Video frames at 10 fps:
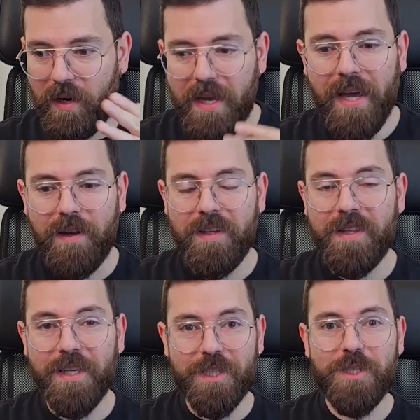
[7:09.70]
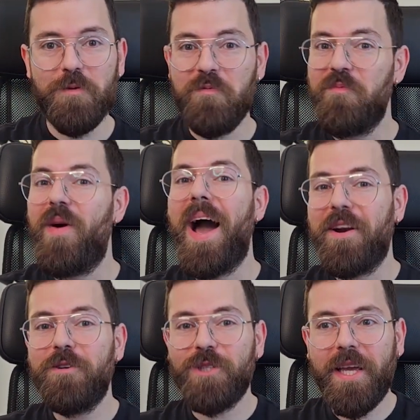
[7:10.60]
But again, this
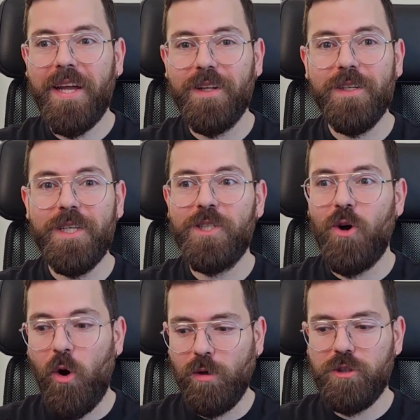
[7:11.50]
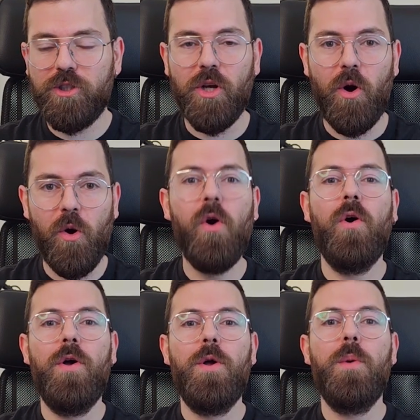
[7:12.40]
minor scale is also
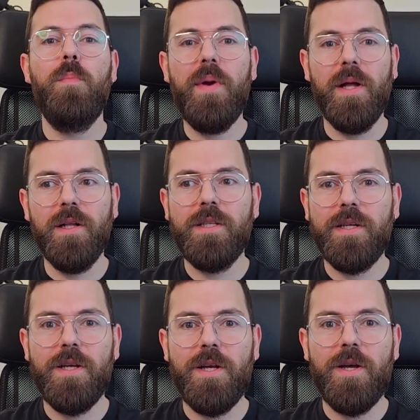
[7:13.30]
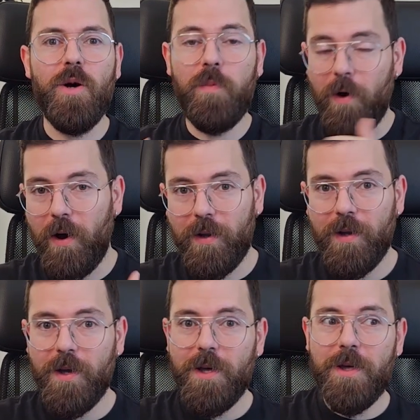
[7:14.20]
built
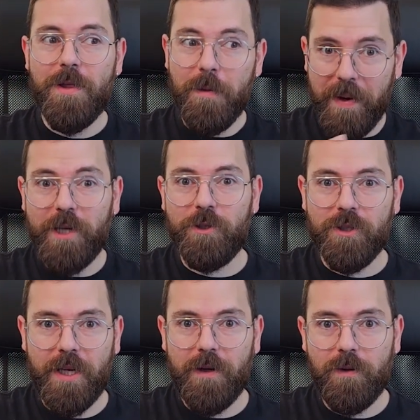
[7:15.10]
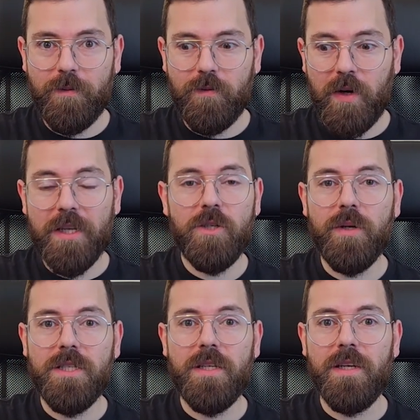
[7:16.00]
upon the major scale, right?
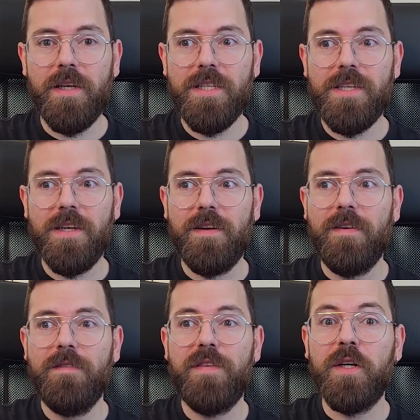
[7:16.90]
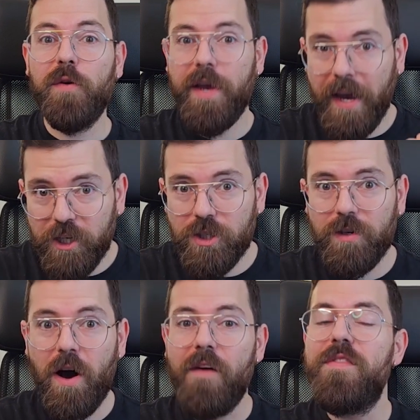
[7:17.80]
So it's a
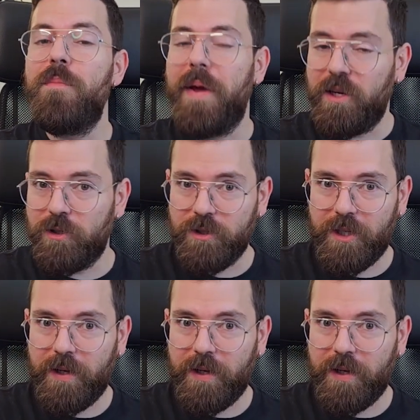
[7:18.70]
variation of the major